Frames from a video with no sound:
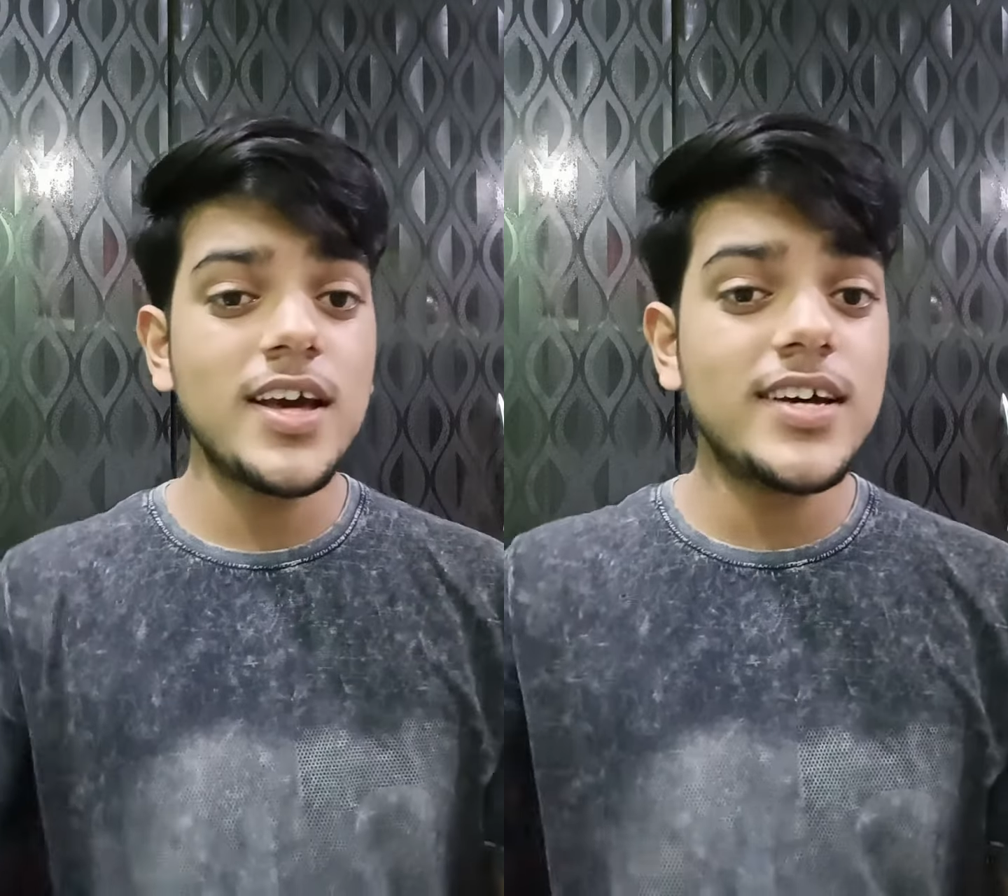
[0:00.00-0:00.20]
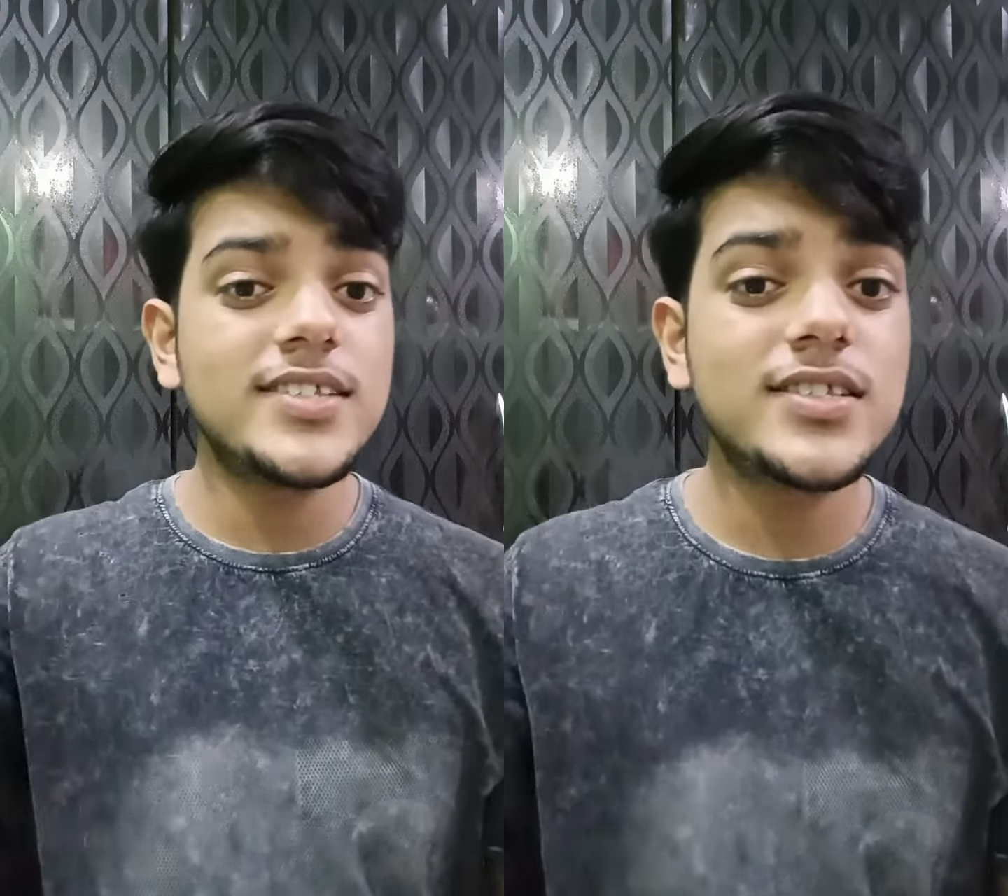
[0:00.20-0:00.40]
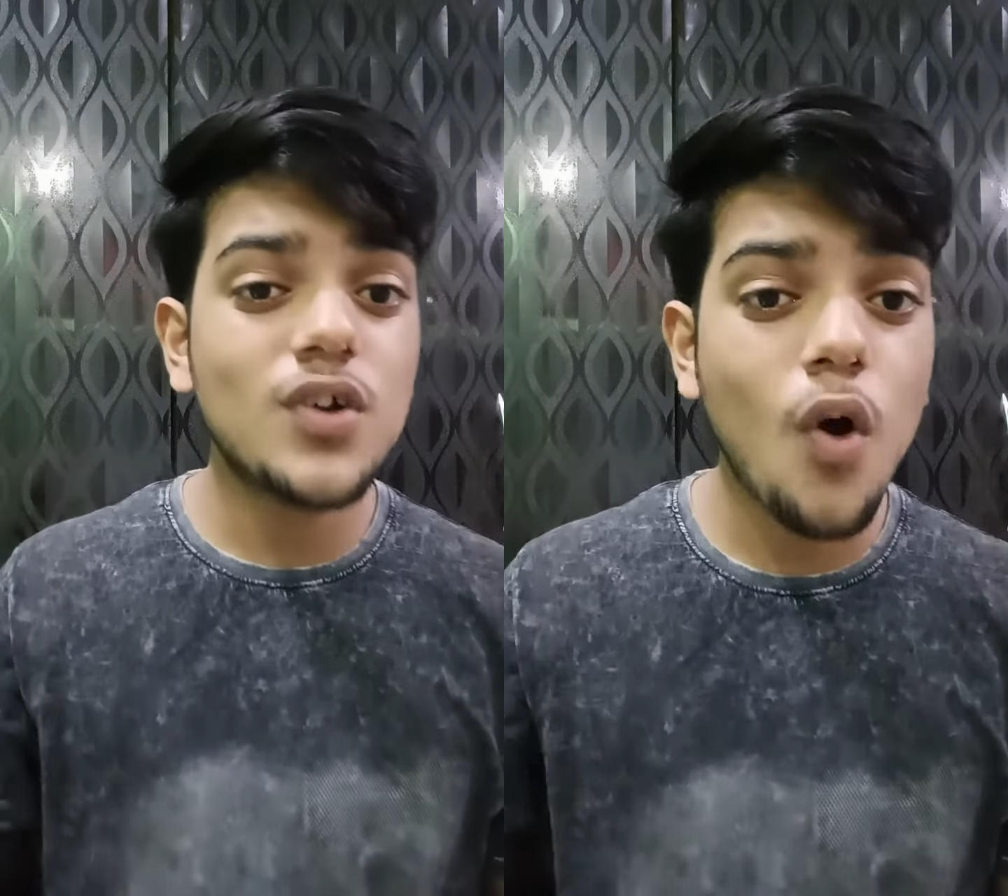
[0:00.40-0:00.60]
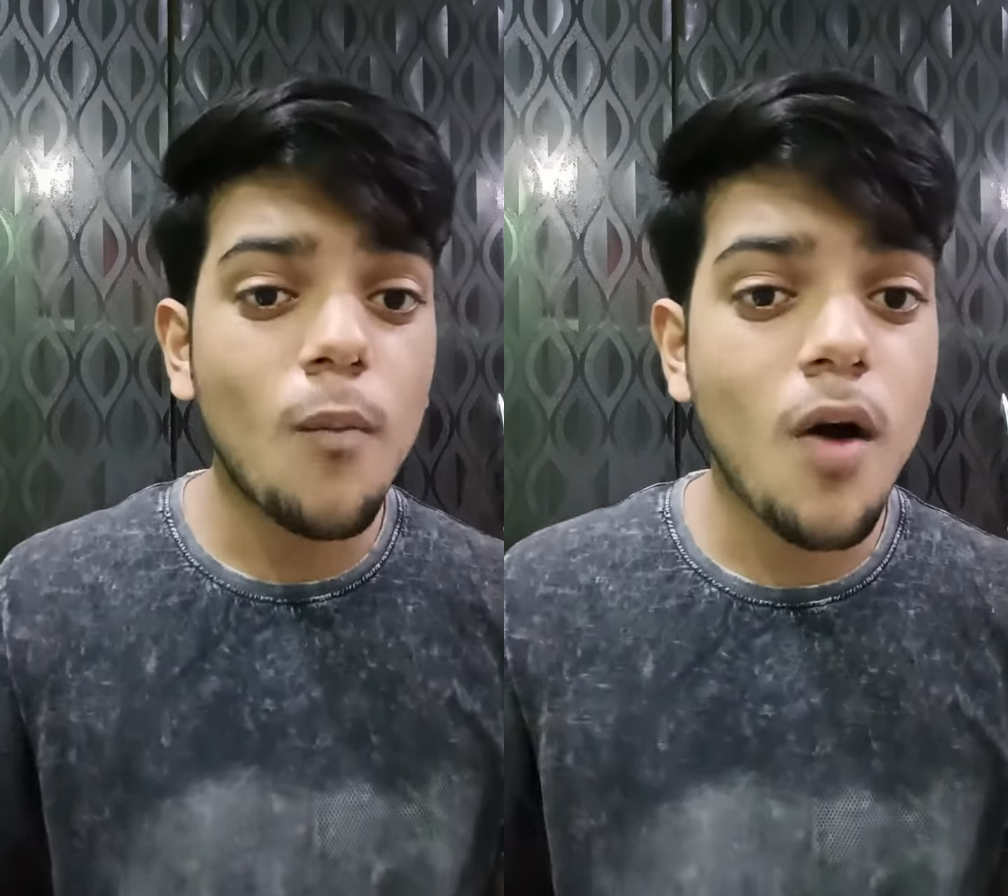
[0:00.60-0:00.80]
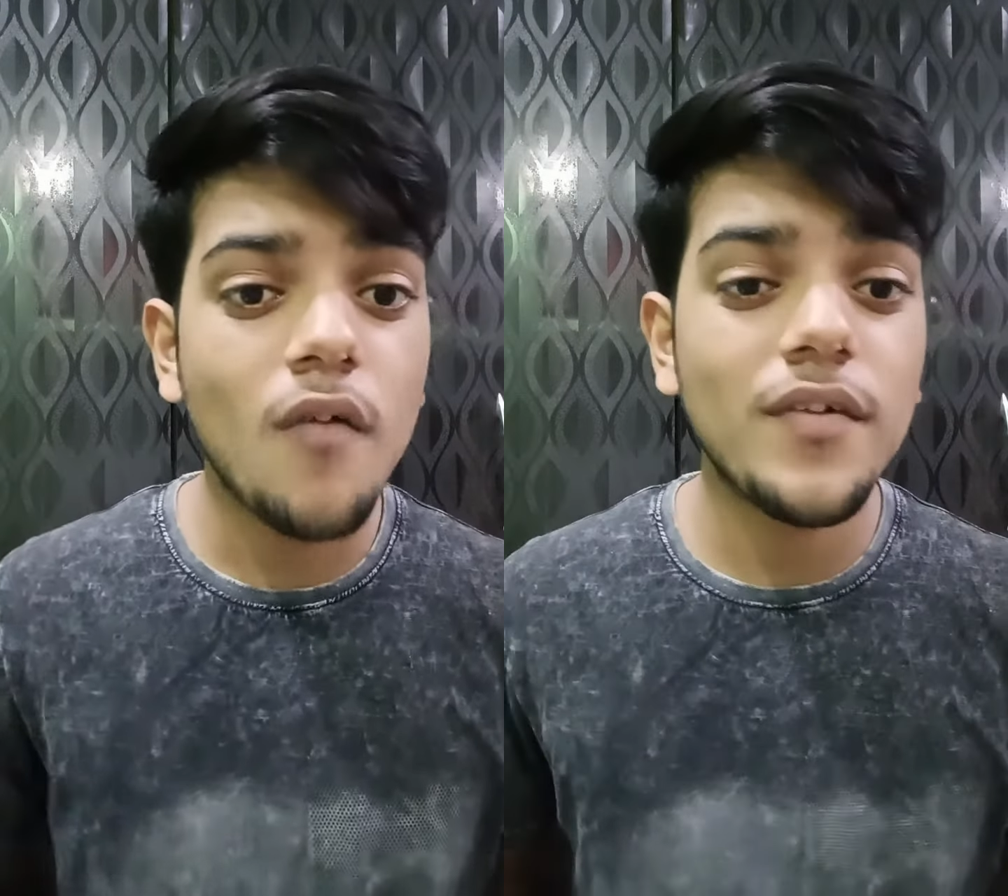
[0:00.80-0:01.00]
scope
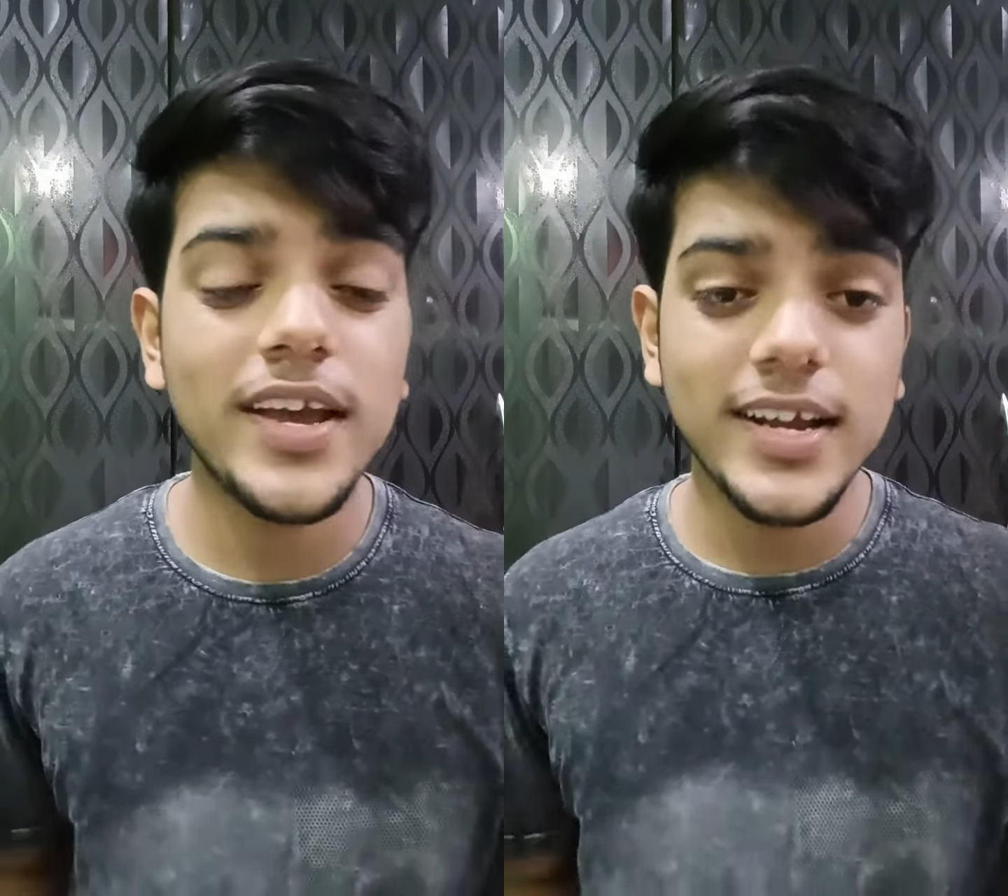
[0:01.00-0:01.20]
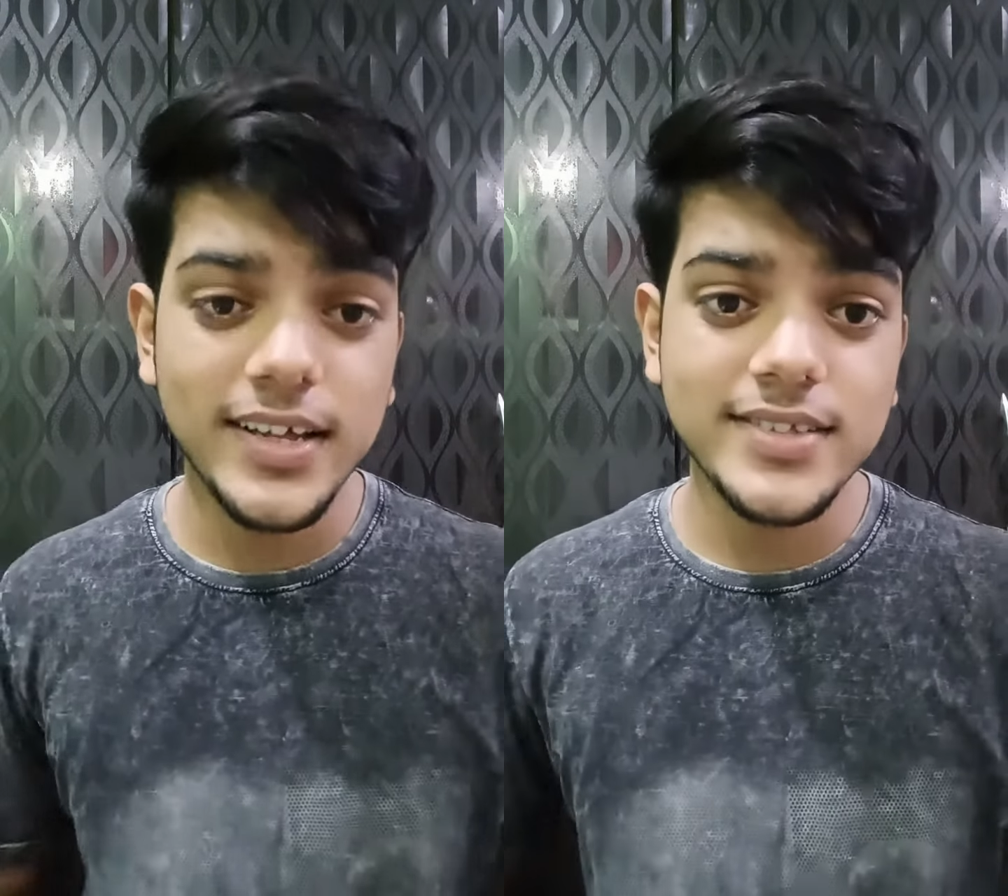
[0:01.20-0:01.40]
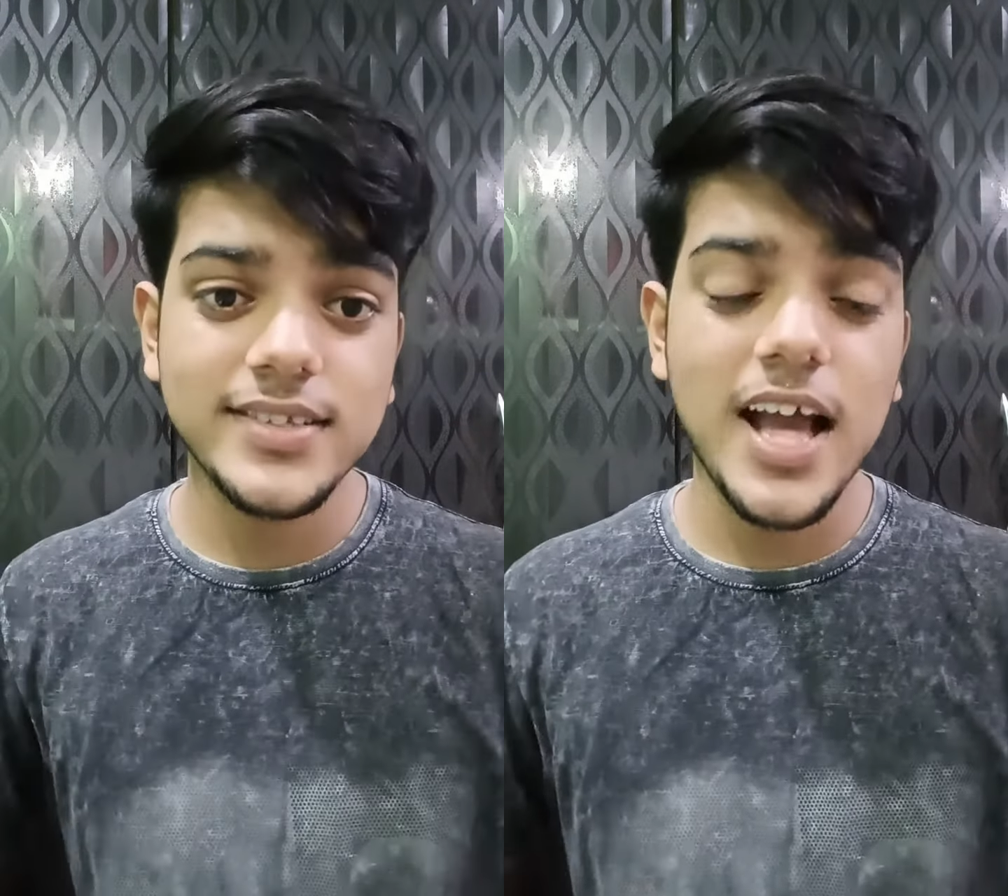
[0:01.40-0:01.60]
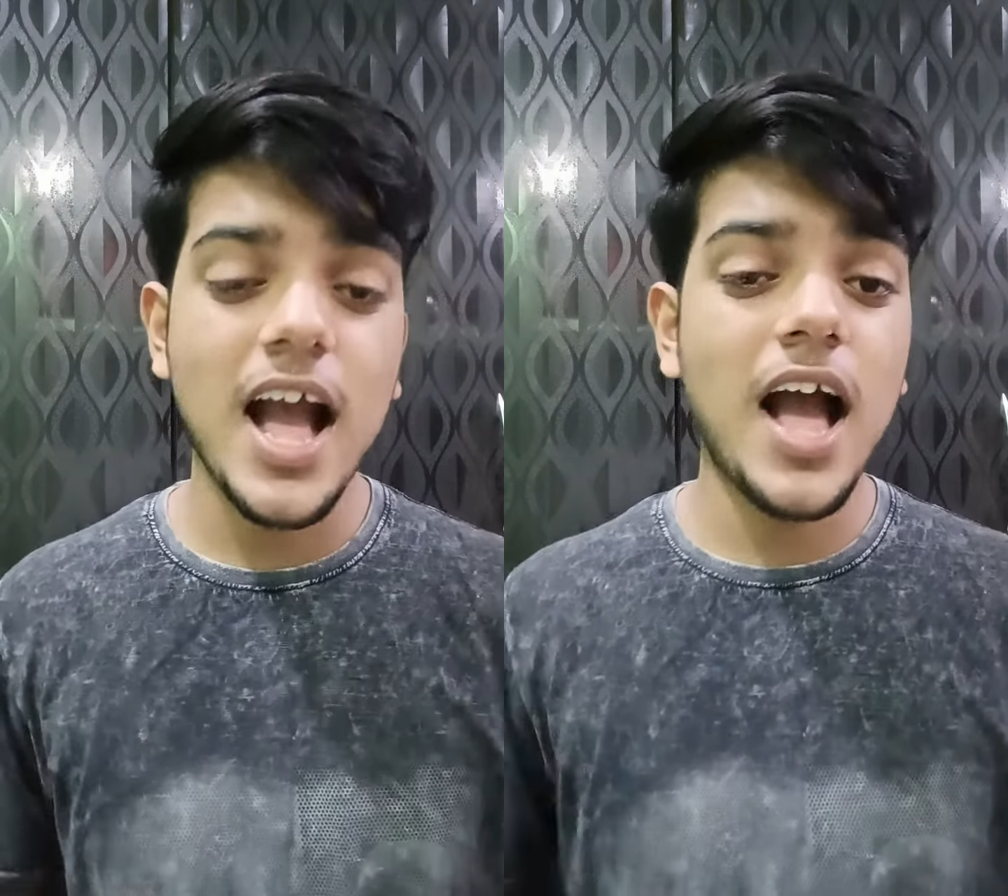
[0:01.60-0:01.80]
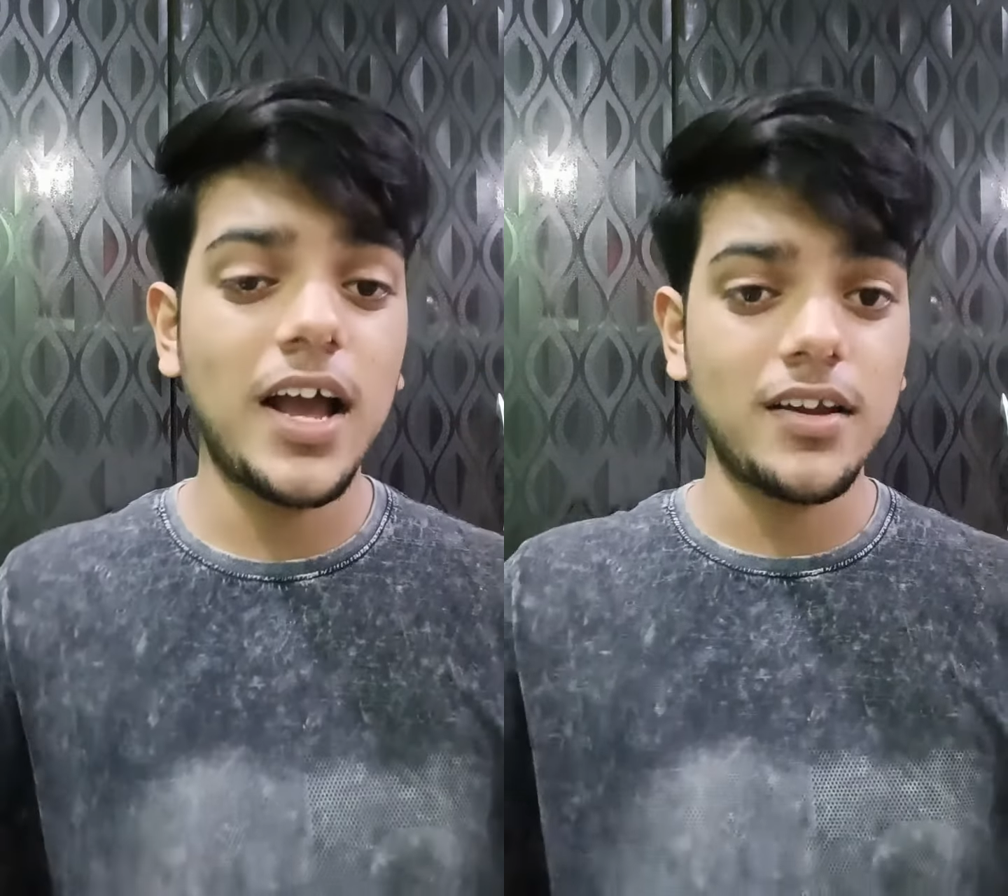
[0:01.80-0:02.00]
of English
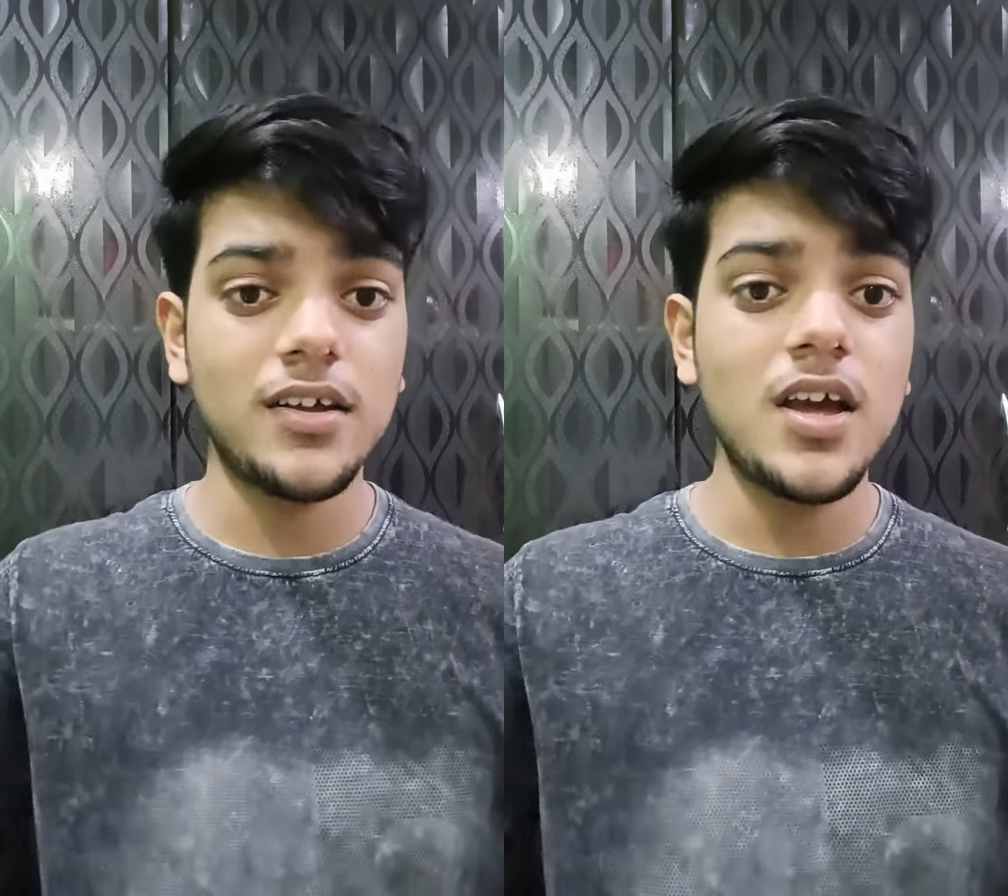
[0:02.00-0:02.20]
and